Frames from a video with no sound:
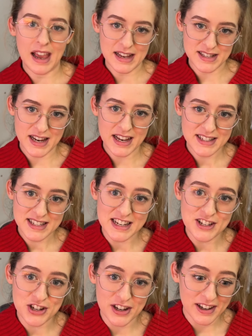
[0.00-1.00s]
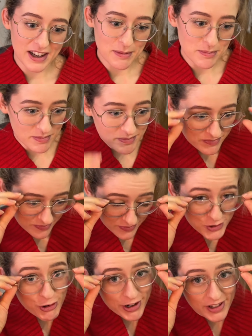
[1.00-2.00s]
as an ex-teacher, I'm
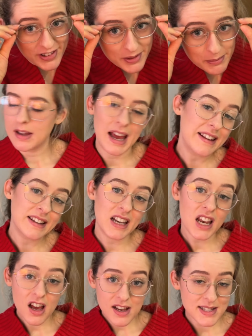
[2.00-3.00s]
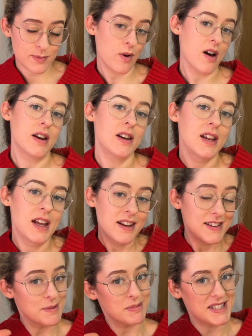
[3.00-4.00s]
triggered. And the last one,
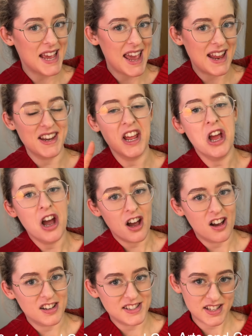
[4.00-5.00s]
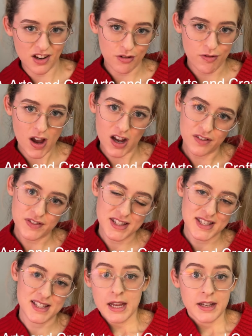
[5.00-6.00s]
number 10, arts and
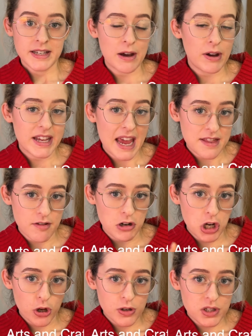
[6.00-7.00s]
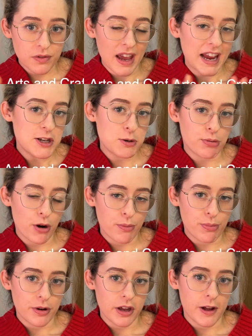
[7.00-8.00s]
crafts. Now, again, there are loads of age
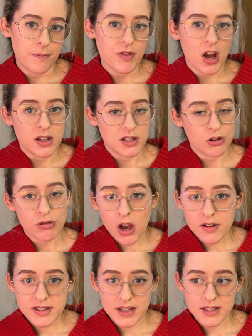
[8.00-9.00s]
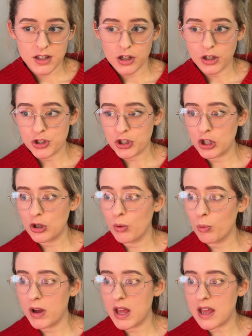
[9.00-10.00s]
appropriate arts and crafts things that you can do
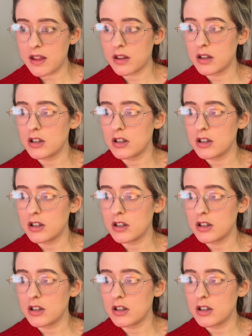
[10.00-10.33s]
with